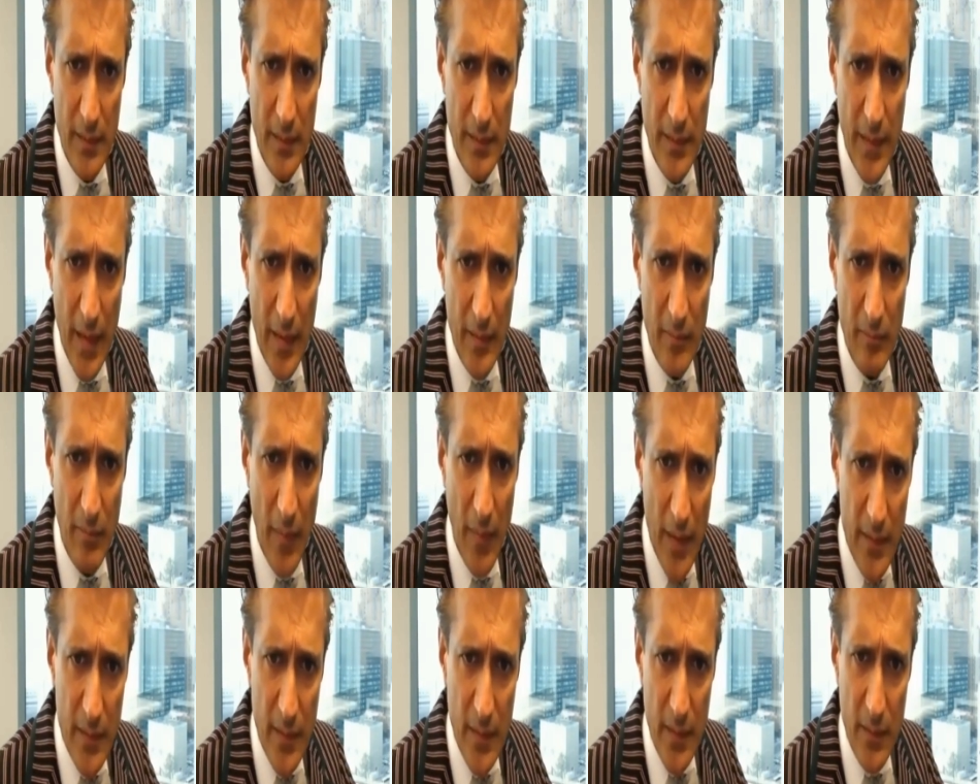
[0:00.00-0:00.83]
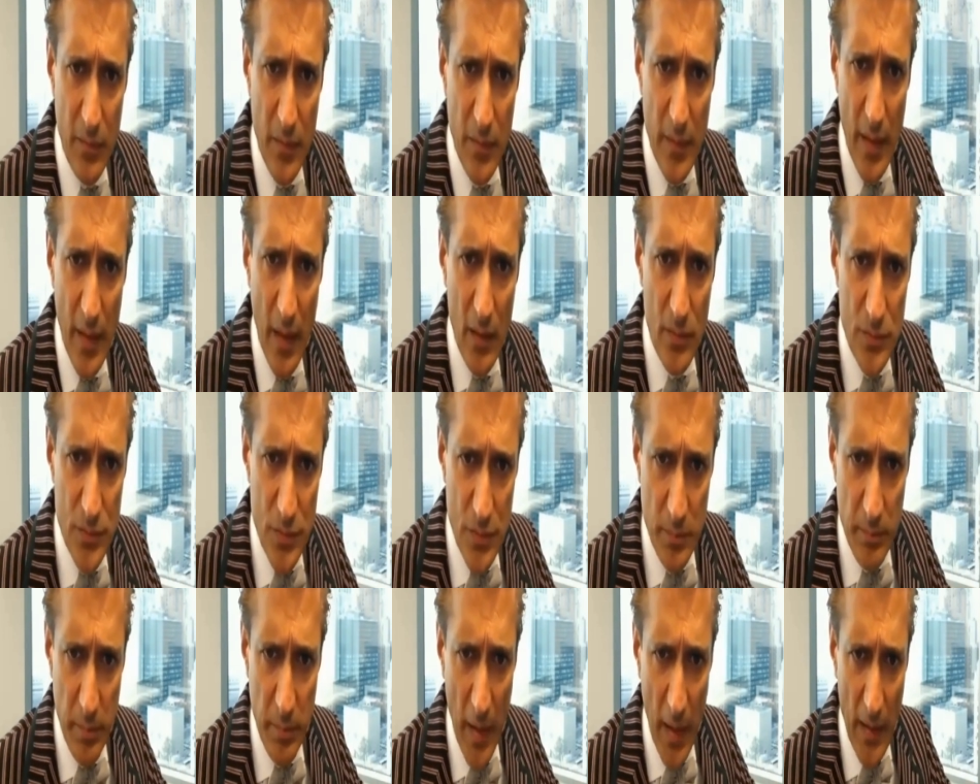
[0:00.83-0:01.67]
that might even
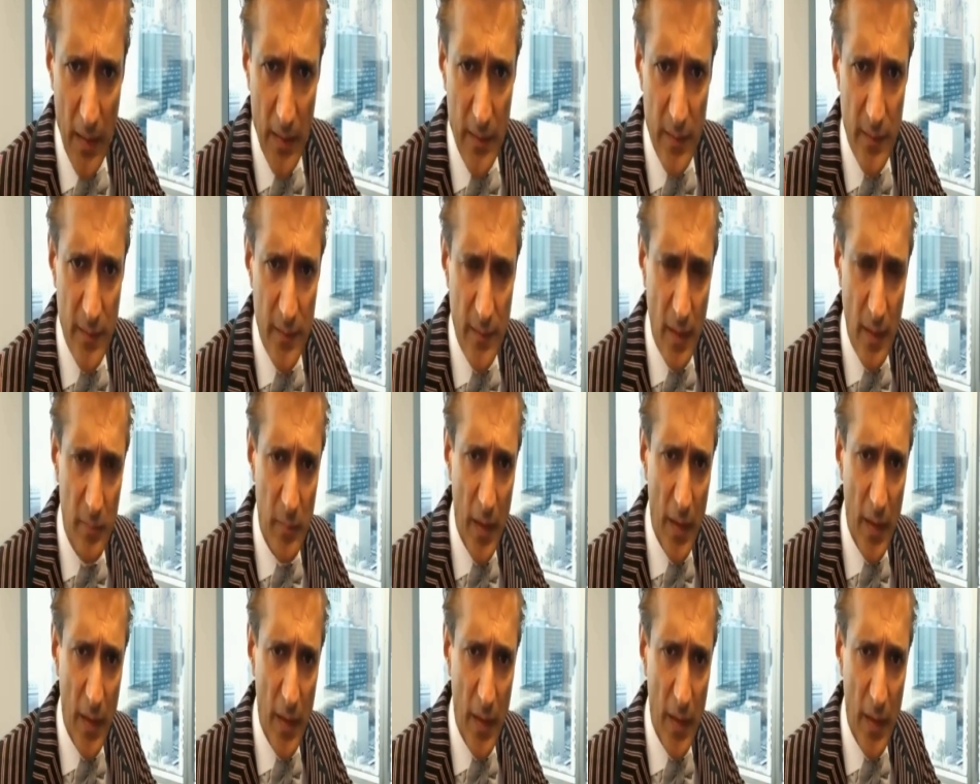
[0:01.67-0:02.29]
counterbalance some